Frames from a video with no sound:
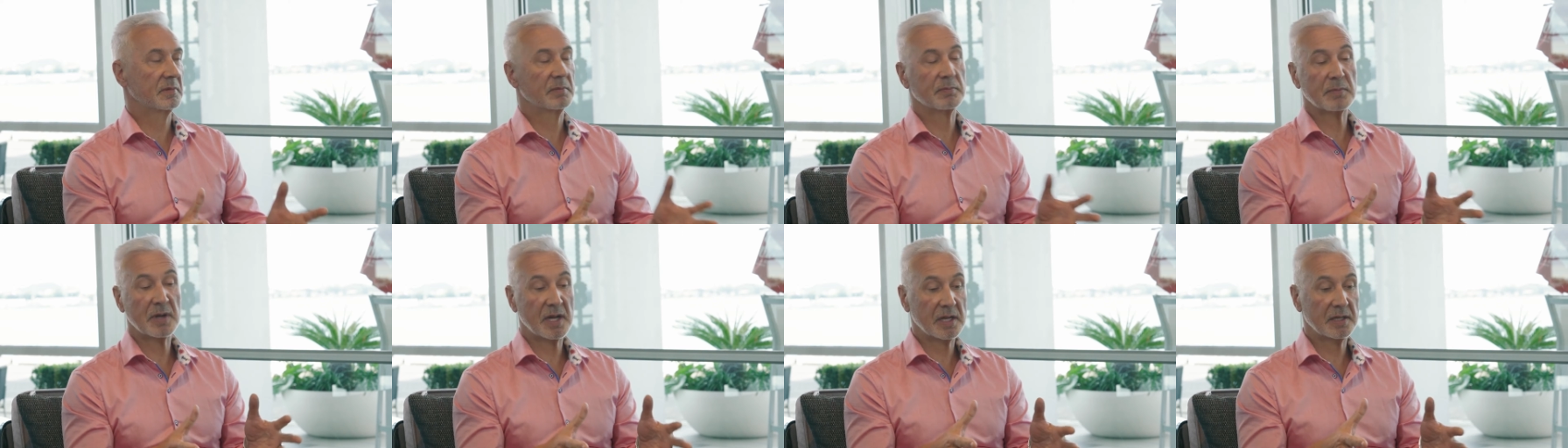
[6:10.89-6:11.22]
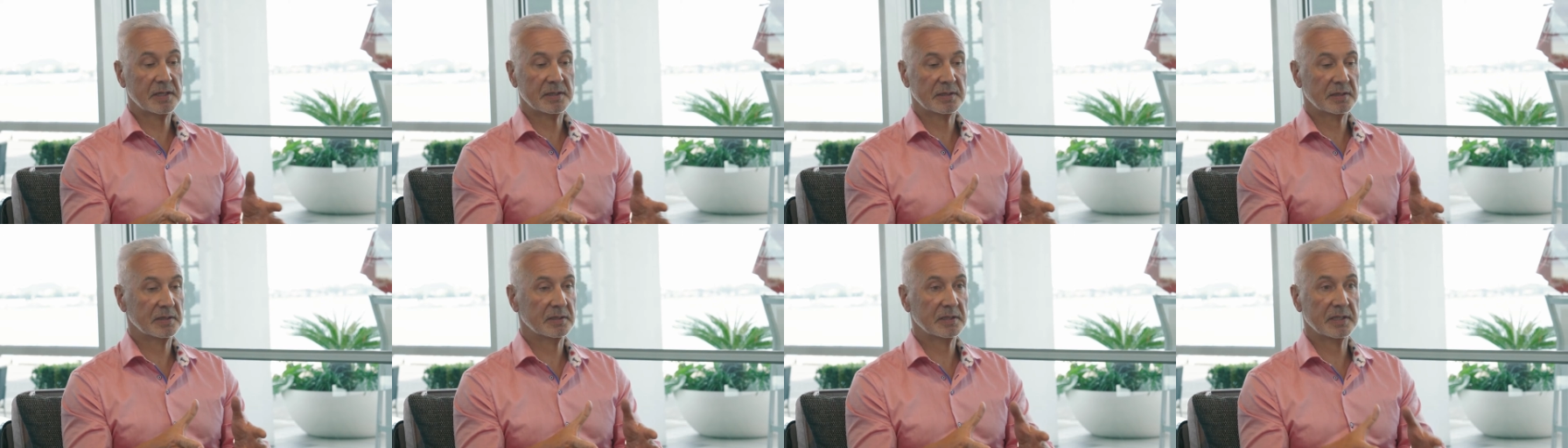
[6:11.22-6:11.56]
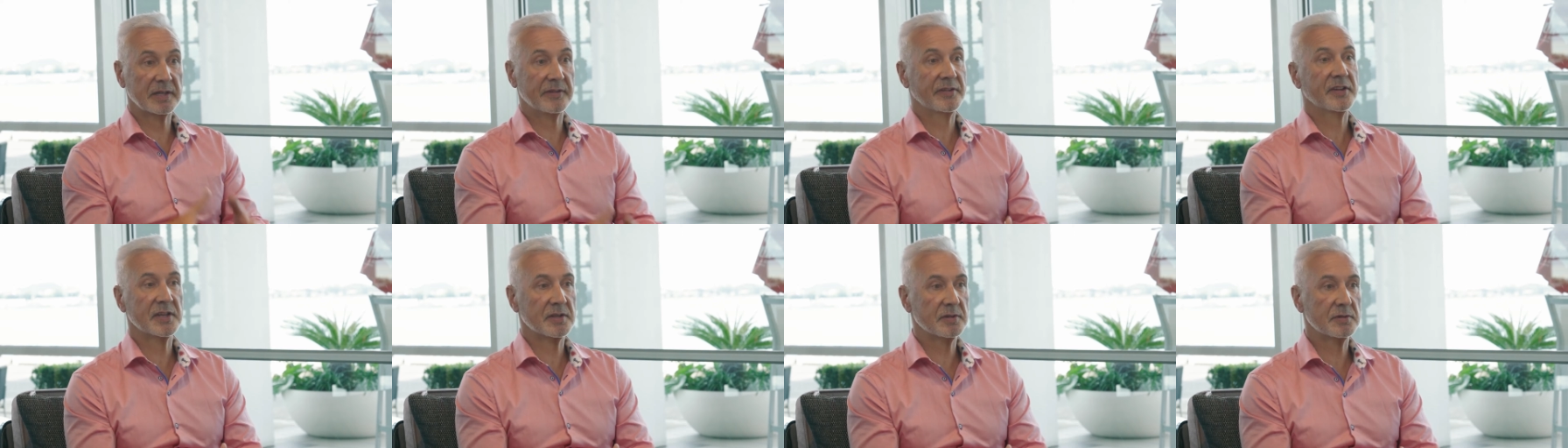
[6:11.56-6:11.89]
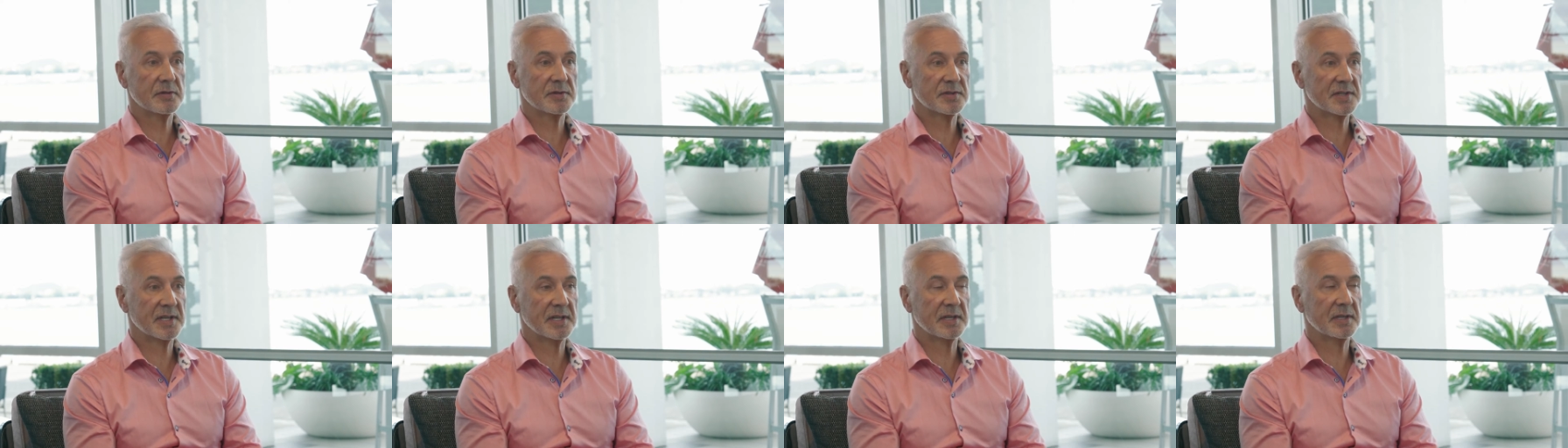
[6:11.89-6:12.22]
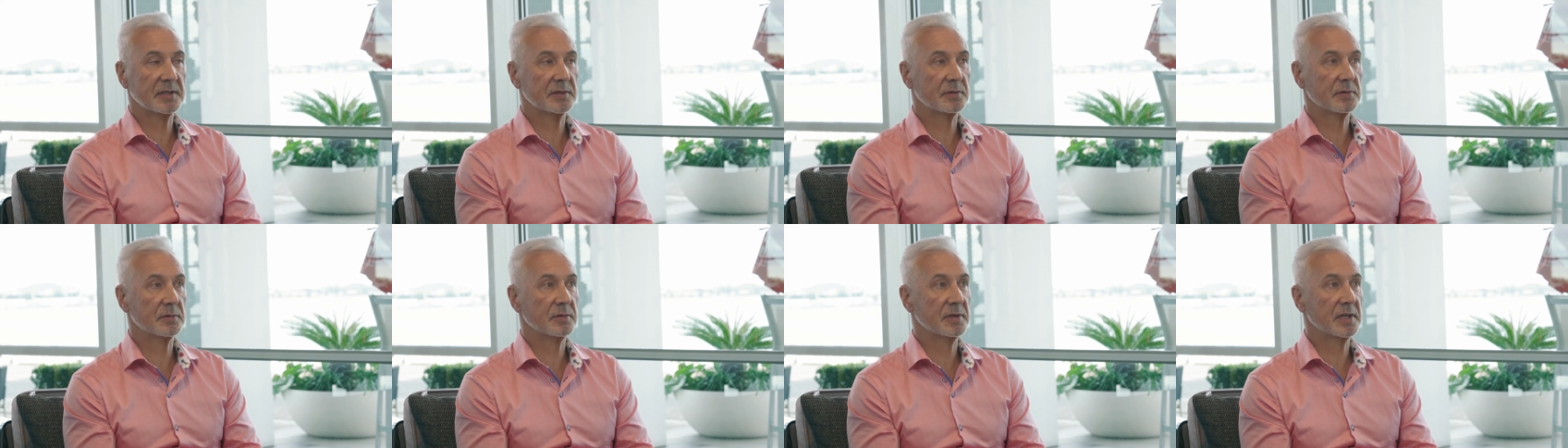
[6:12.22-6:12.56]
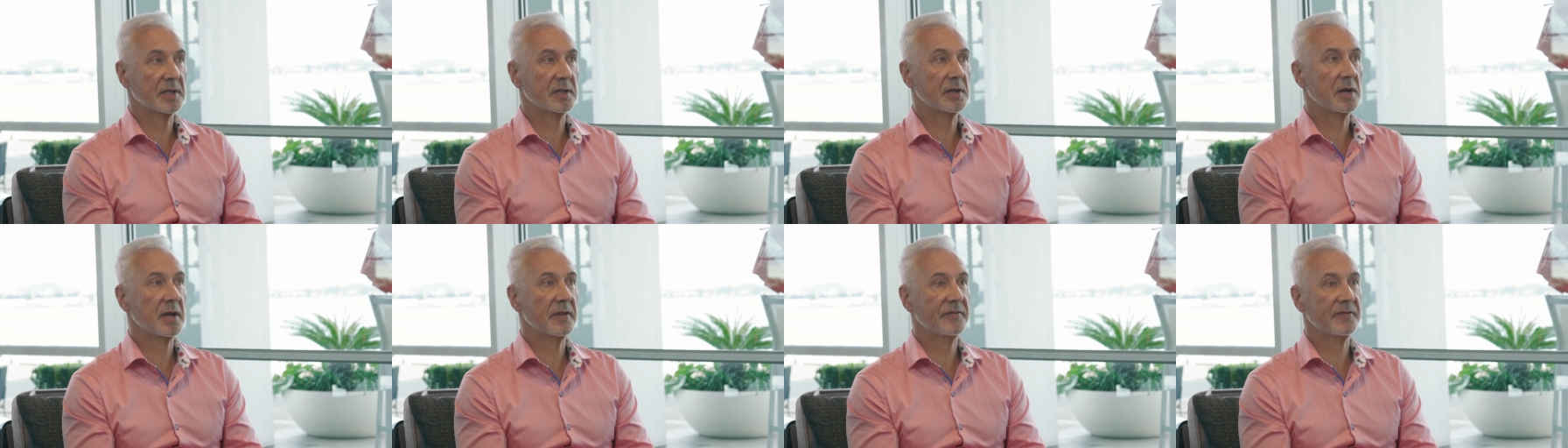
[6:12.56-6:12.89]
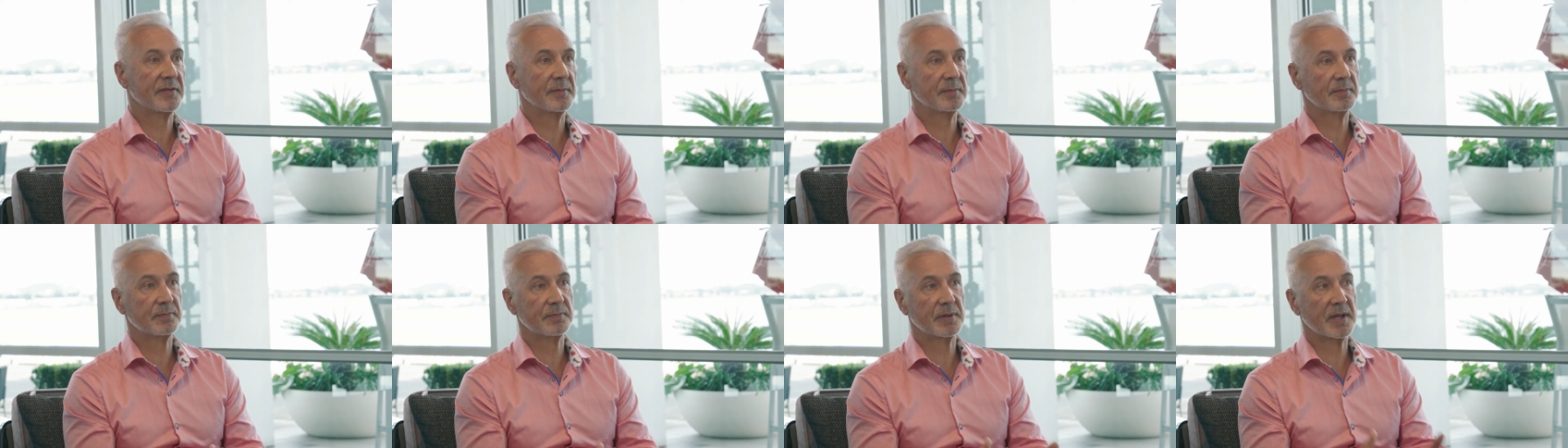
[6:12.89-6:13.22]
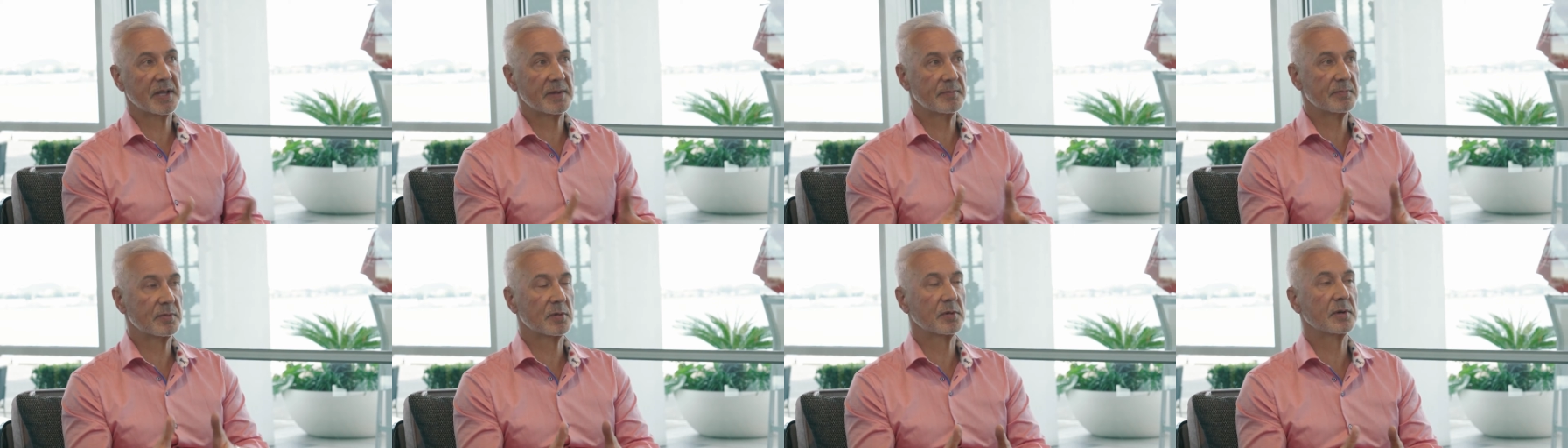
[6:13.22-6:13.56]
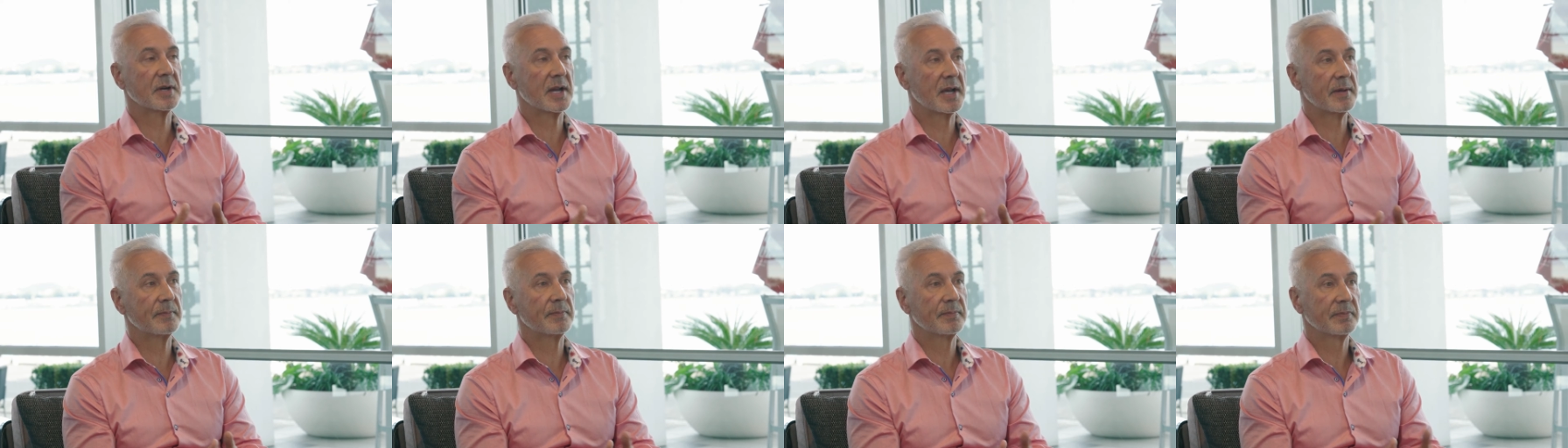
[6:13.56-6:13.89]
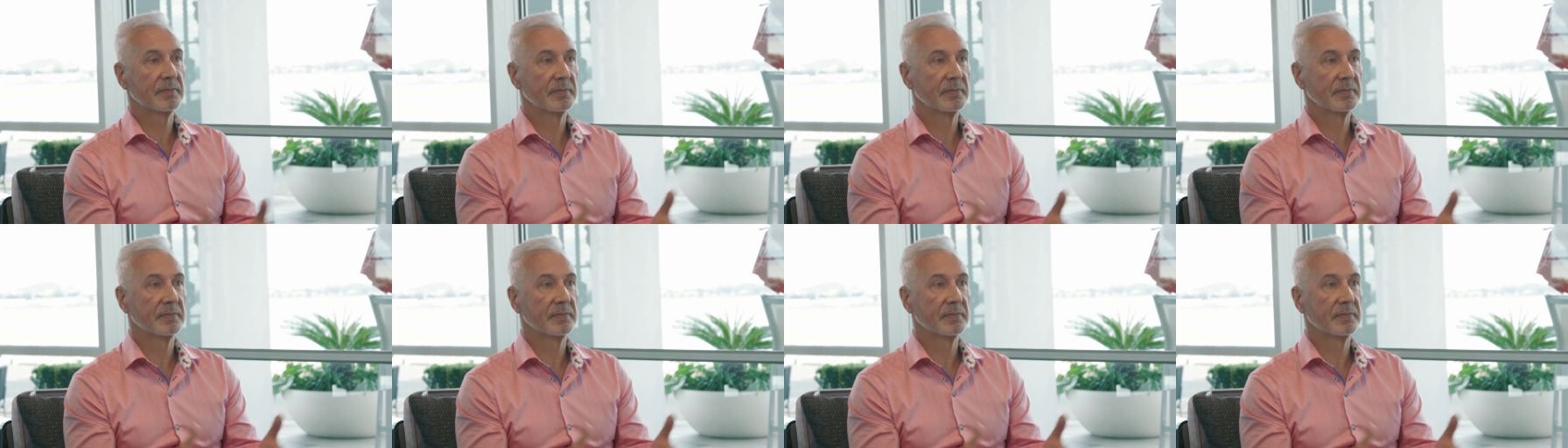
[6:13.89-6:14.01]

by living in New Zealand all your life and being brought up